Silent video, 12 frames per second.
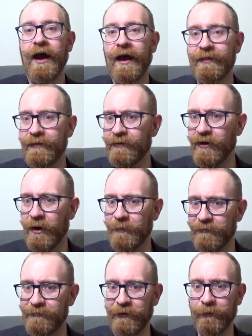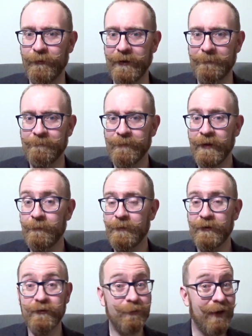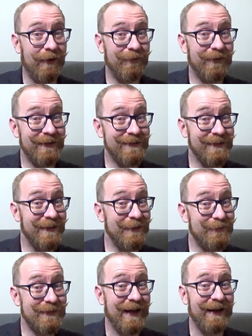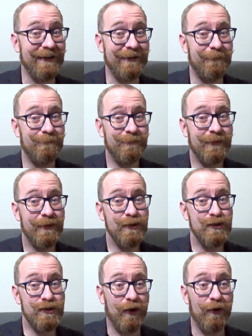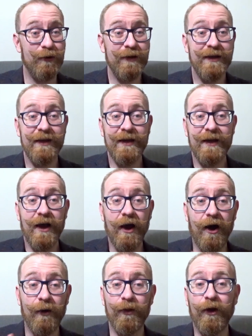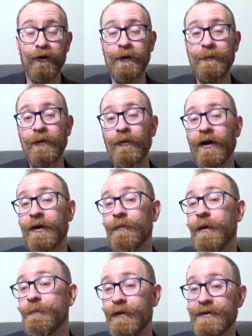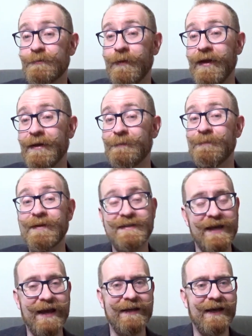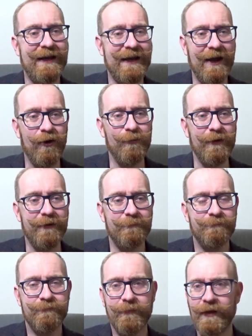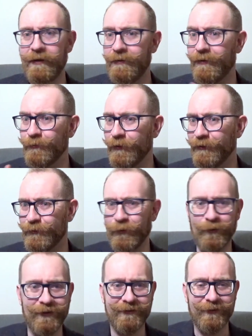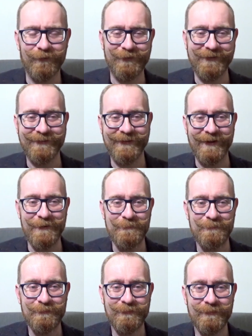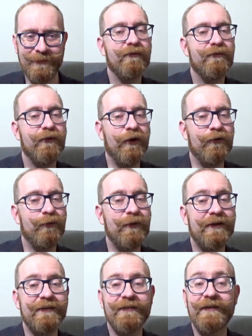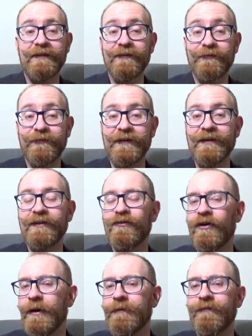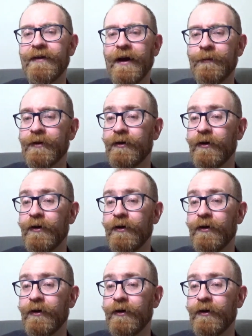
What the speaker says: at the time of filming because I'm having the sleeves tailored, so I will only be wearing my breastplate, pisane and helmet, as well as gauntlets obviously. First we can see the fit and drape of the arming